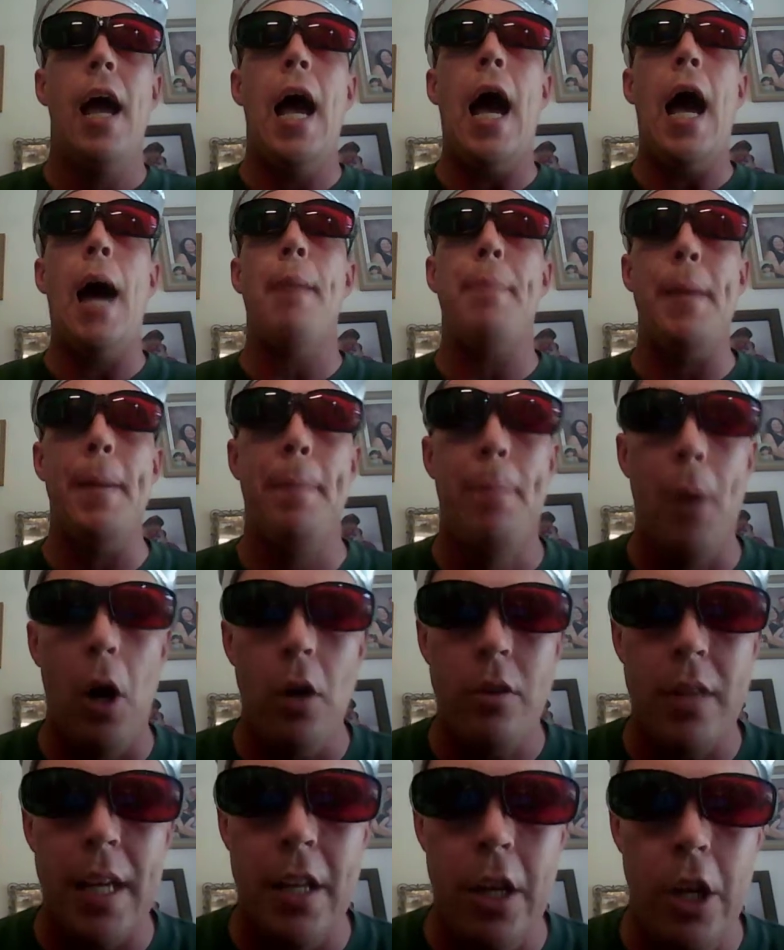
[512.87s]
happy
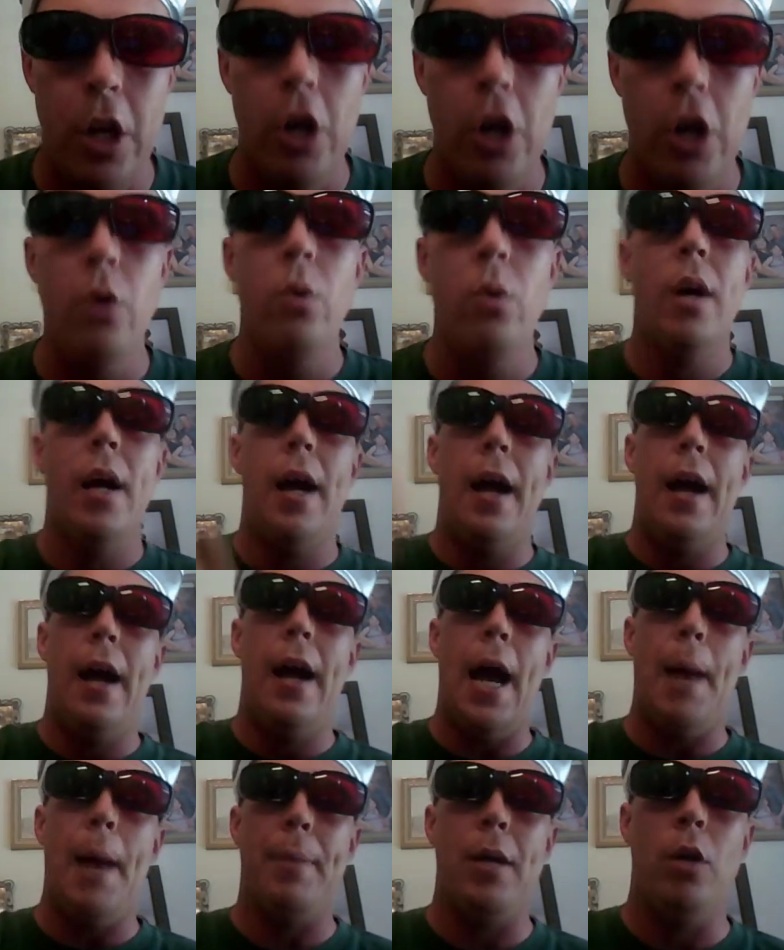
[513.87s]
birthday to you.
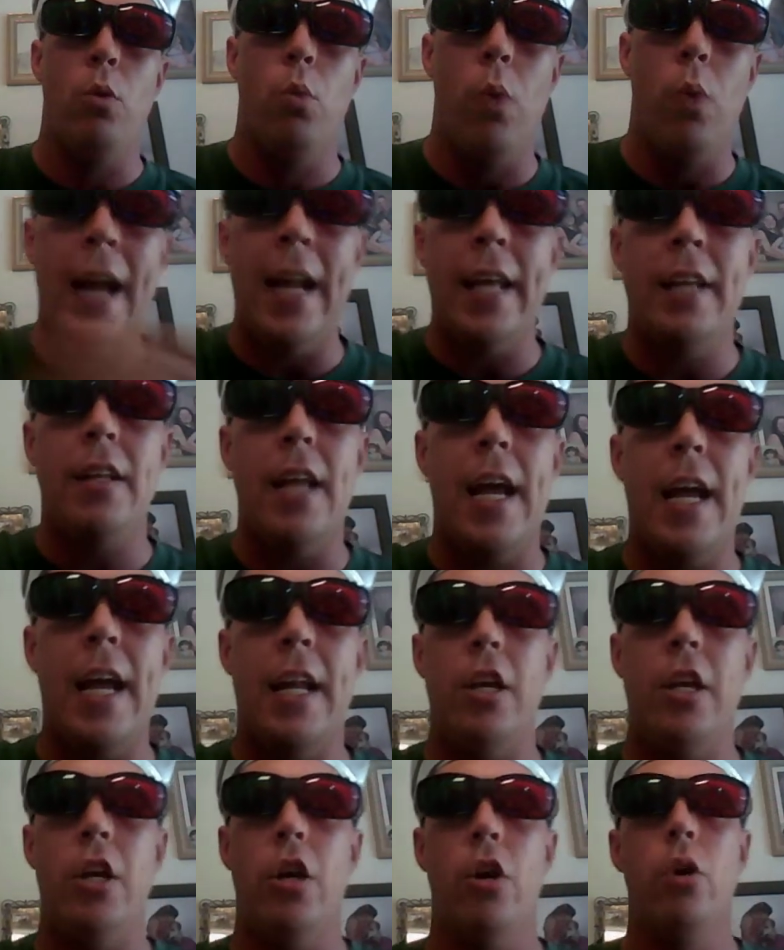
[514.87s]
Happy wedding day
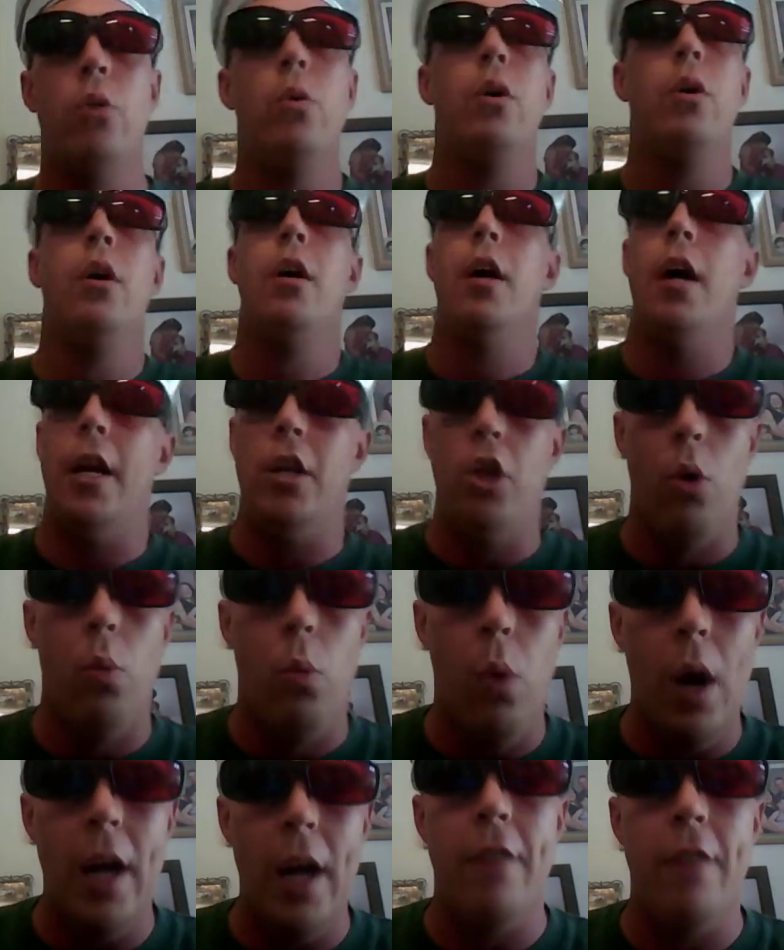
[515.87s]
to you and your
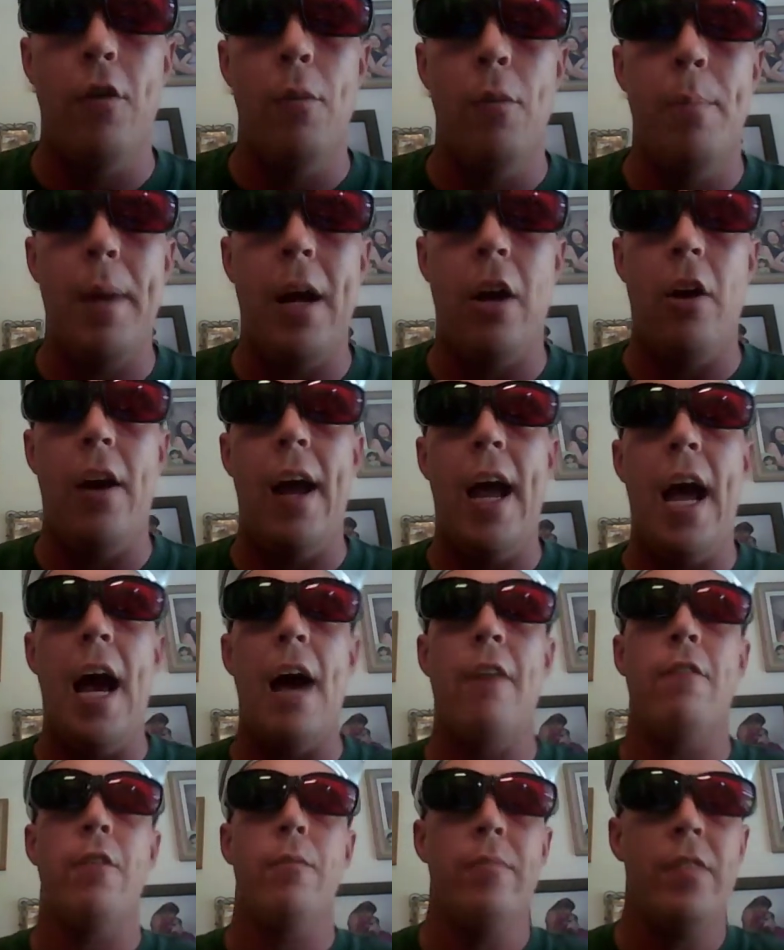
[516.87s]
wonderful better
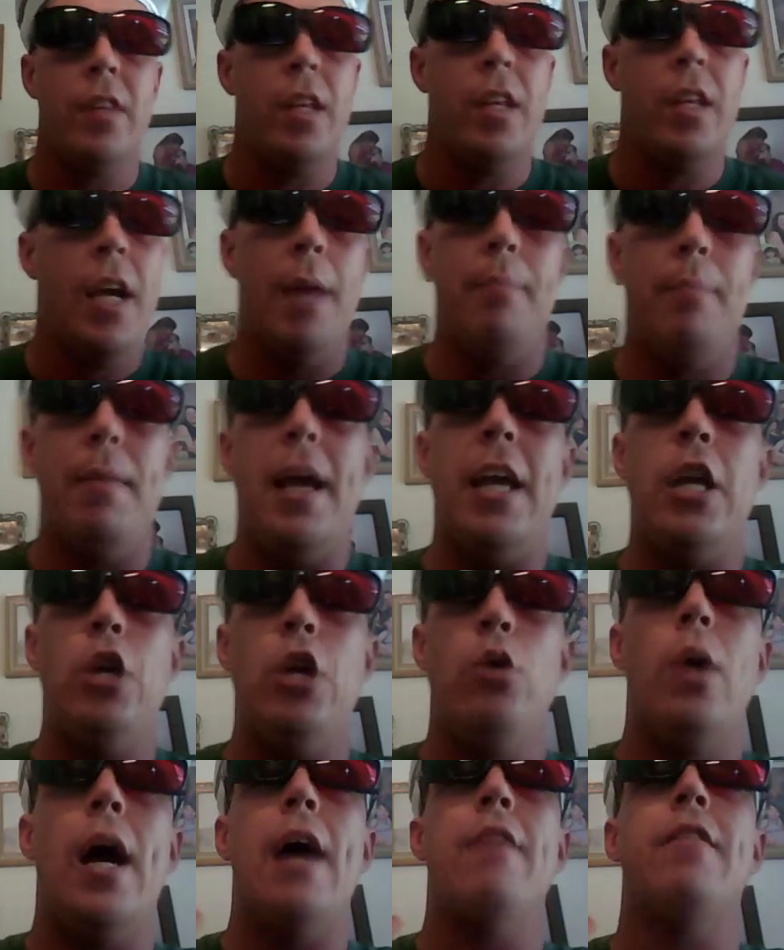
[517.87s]
half. And may
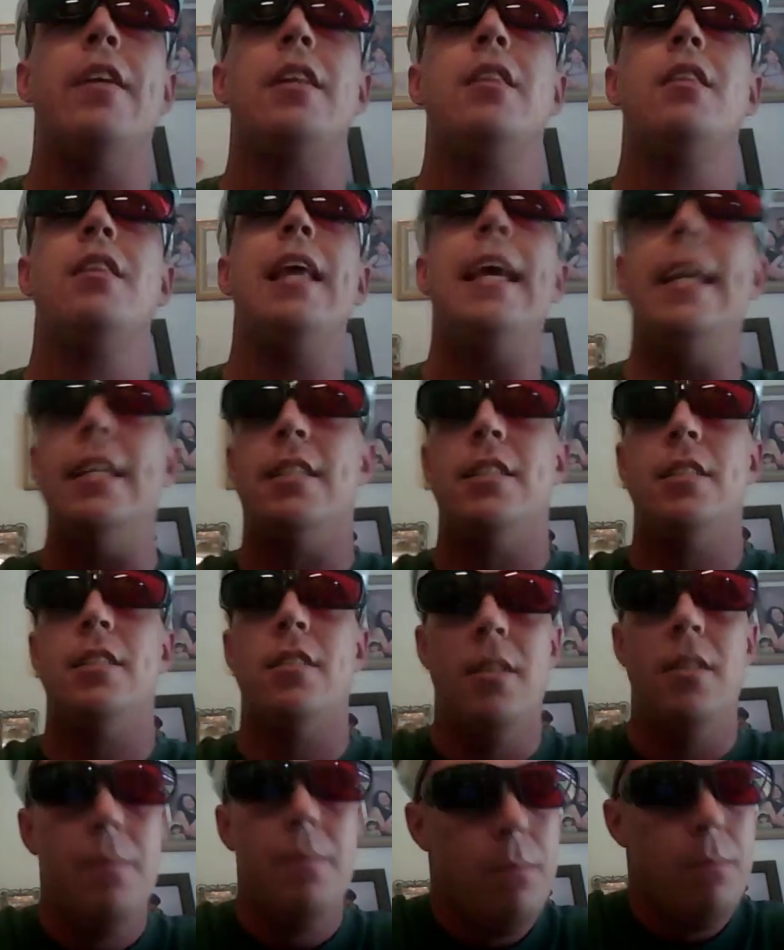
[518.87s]
you have at least
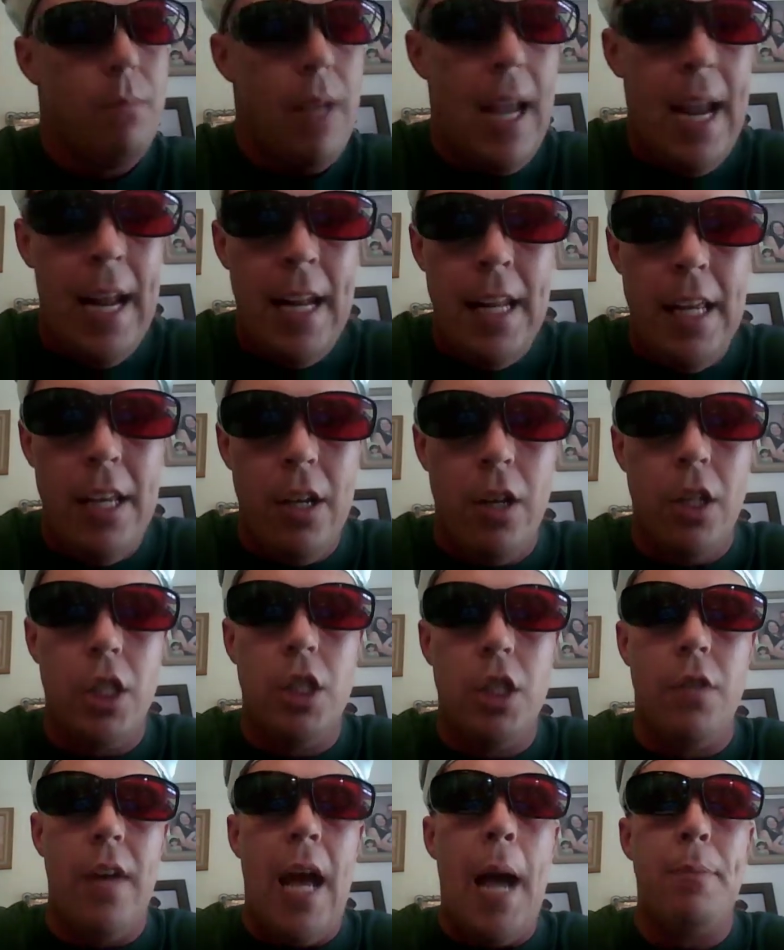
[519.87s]
eighty
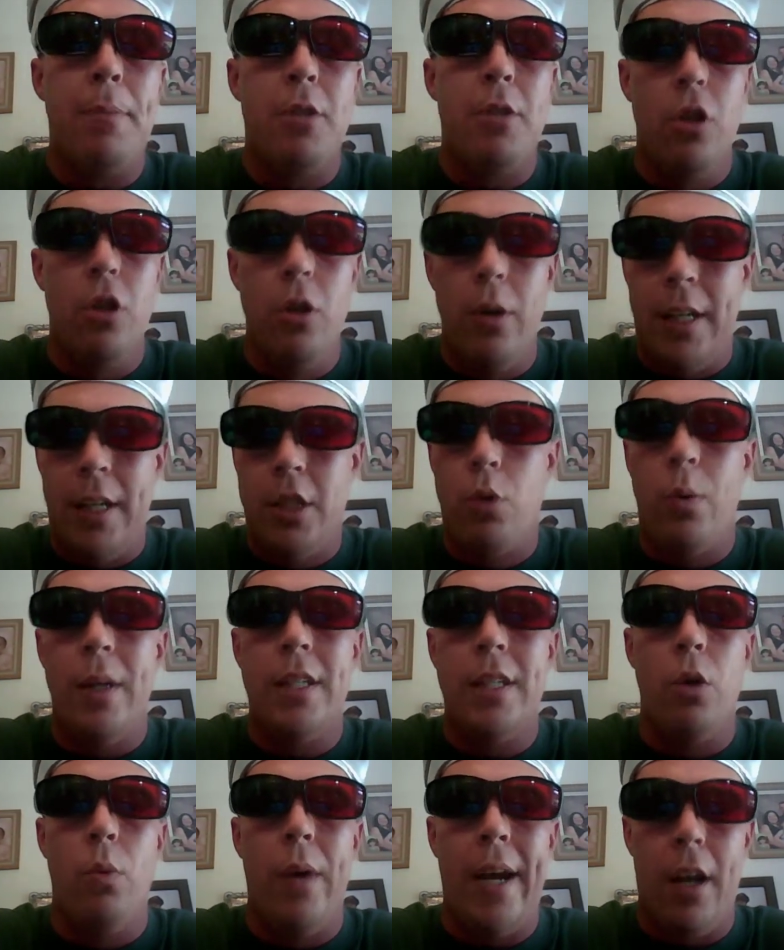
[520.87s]
years of absolute,
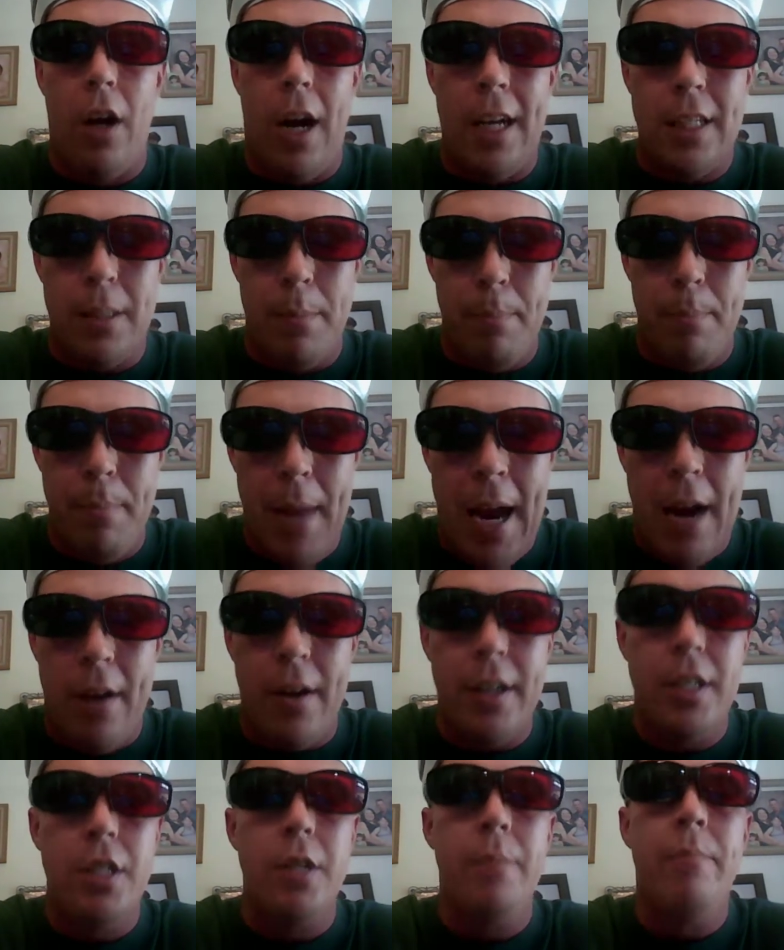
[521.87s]
exquisite, wicked, awesome
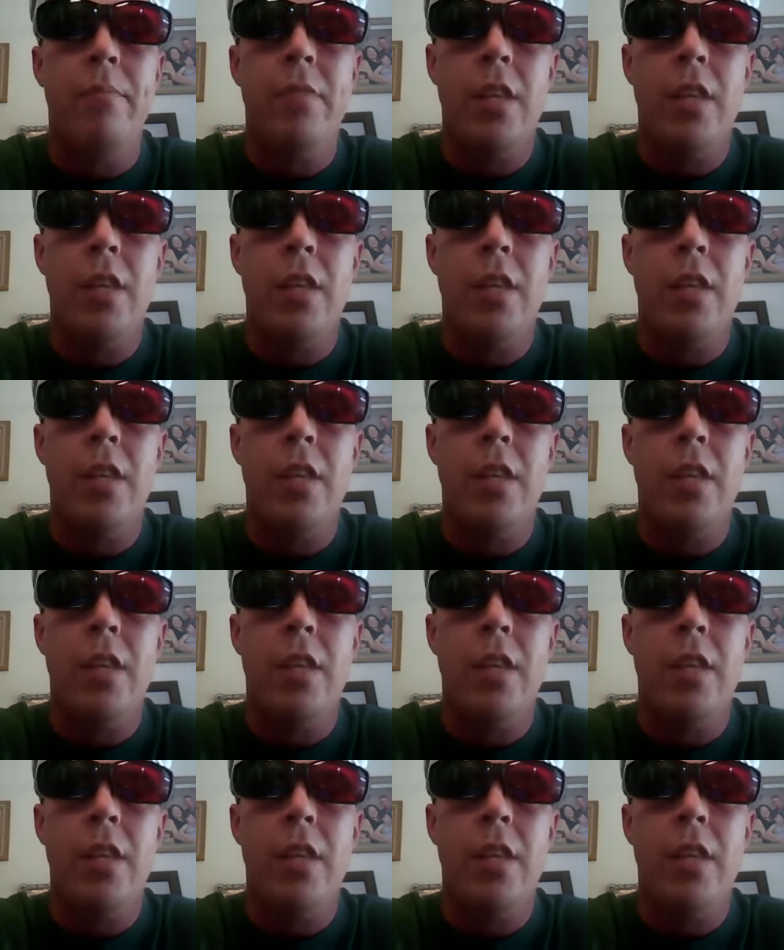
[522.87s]
marriage.